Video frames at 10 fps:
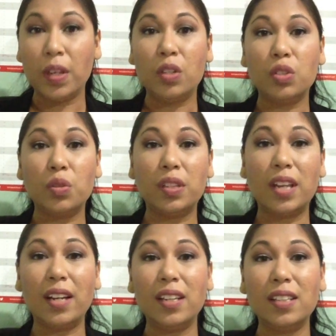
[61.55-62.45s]
So
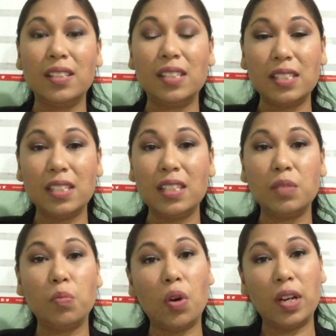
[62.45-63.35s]
that is, listening is
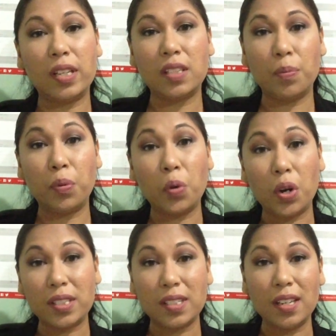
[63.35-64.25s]
more or less a
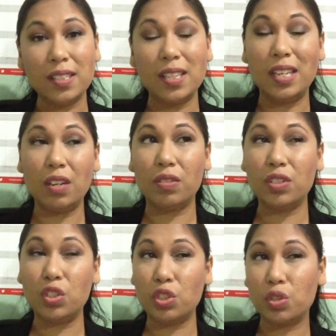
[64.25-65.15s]
process. Hearing
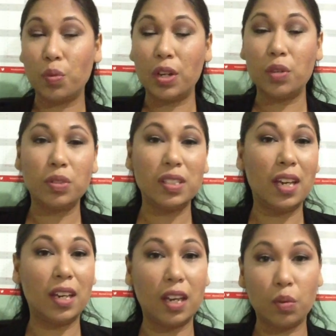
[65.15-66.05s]
is just where you
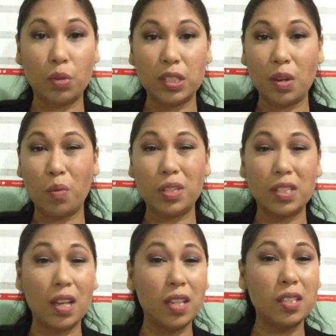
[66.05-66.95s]
take in what someone
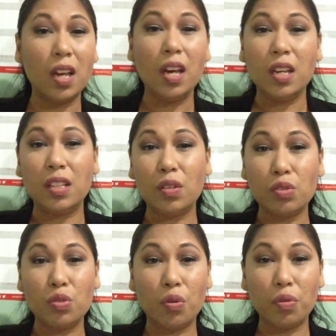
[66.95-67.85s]
says. There is
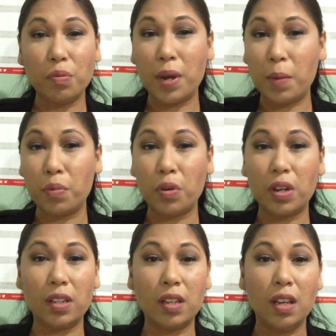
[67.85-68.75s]
no
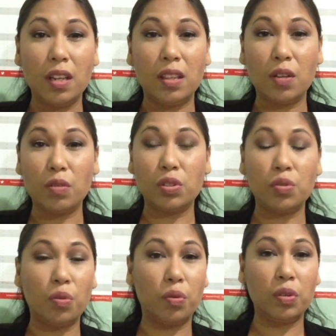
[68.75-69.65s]
remembering, there is
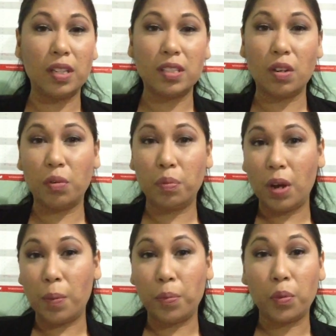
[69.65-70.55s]
no necessary
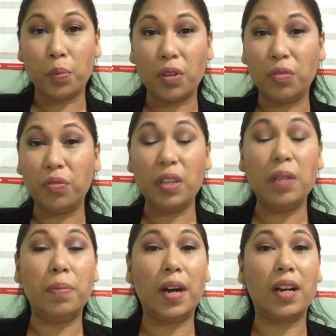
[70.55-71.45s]
appropriate
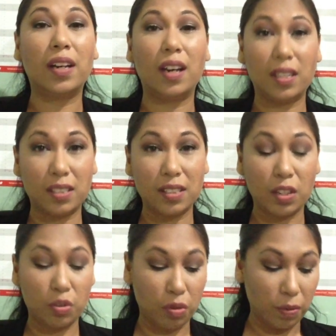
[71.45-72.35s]
feedback,
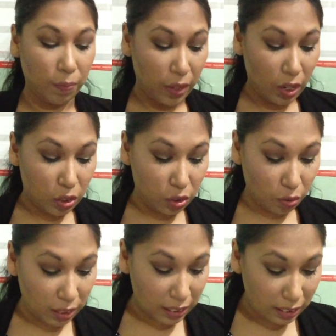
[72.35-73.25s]
etc. So
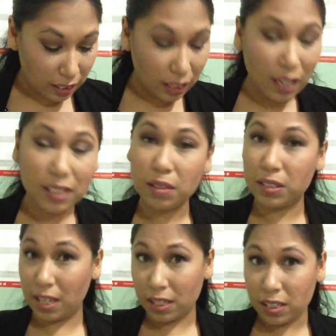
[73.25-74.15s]
listening, as the
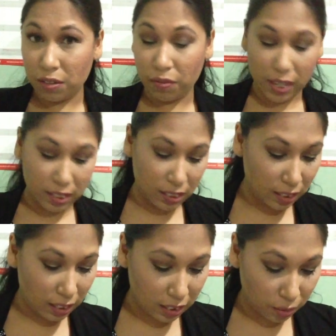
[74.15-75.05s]
text defines it,
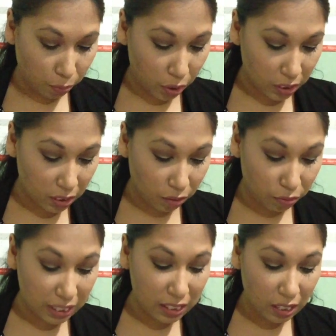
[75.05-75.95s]
is the process of
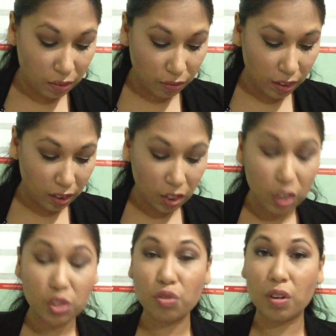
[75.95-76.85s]
receiving,
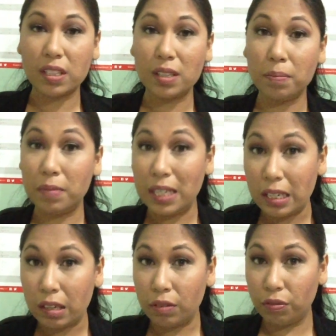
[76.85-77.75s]
constructing
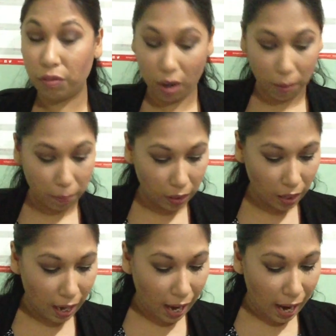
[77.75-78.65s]
meaning from,
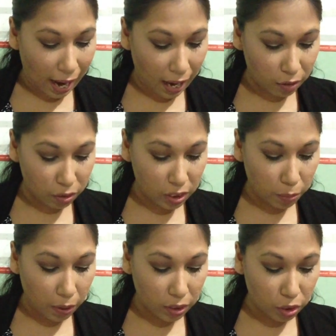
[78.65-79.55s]
and
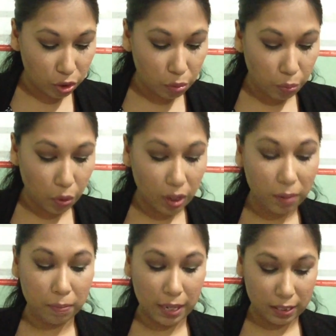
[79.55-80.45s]
responding to
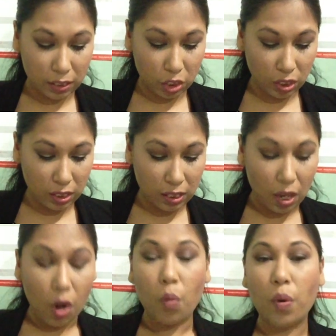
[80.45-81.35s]
spoken messages,
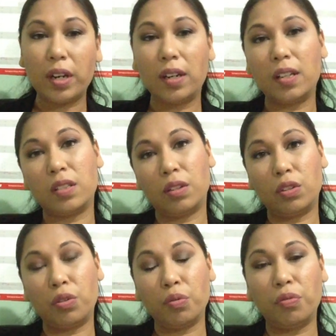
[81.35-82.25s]
whether it's
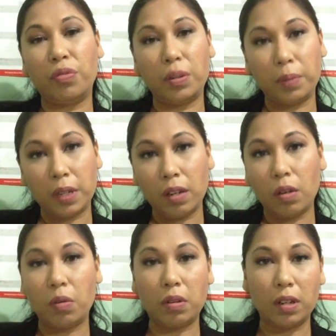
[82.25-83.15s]
through verbal
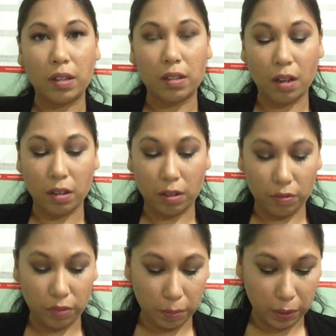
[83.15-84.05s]
or
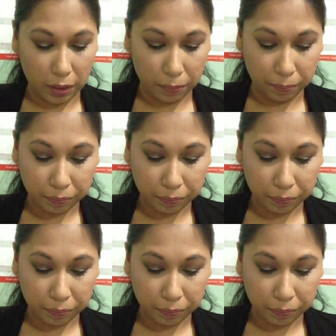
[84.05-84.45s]
non-verbal.